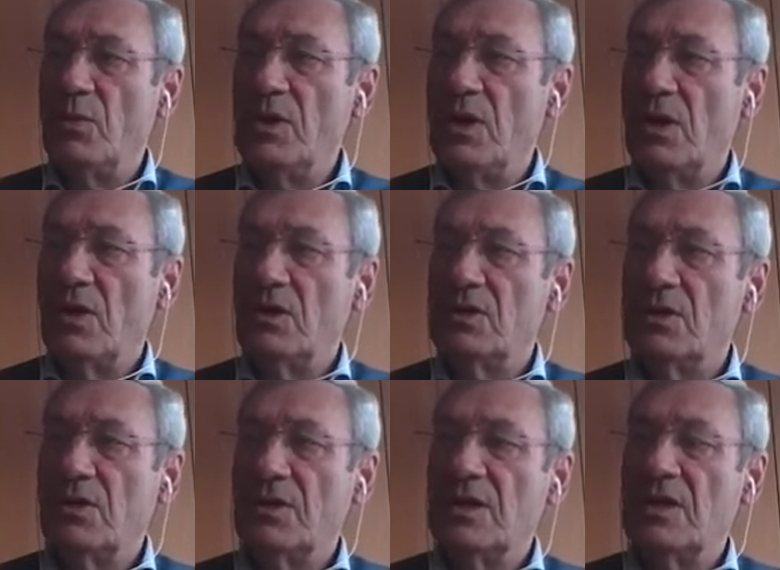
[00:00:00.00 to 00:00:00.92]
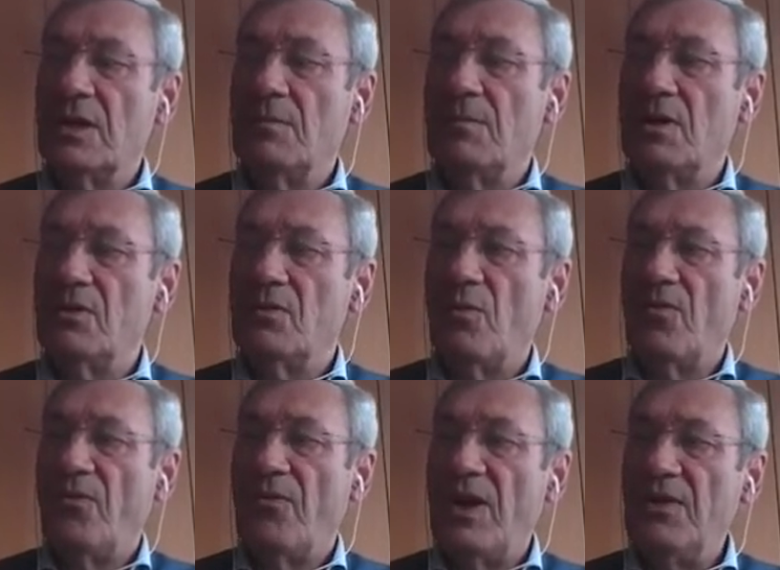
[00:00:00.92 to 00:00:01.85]
We are talking about
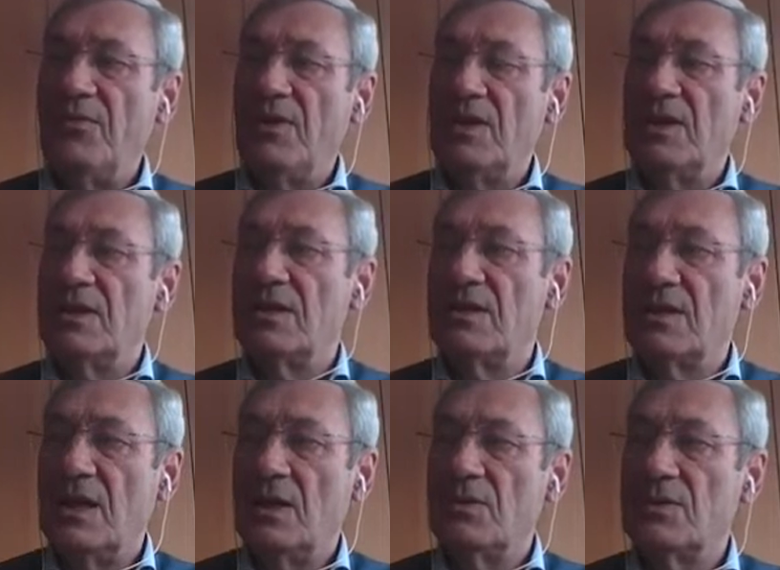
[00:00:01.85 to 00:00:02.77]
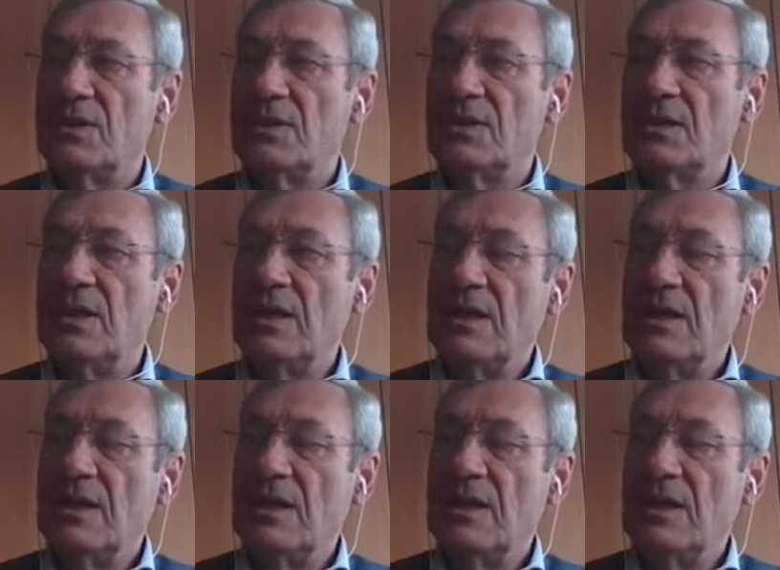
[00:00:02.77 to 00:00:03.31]
500,000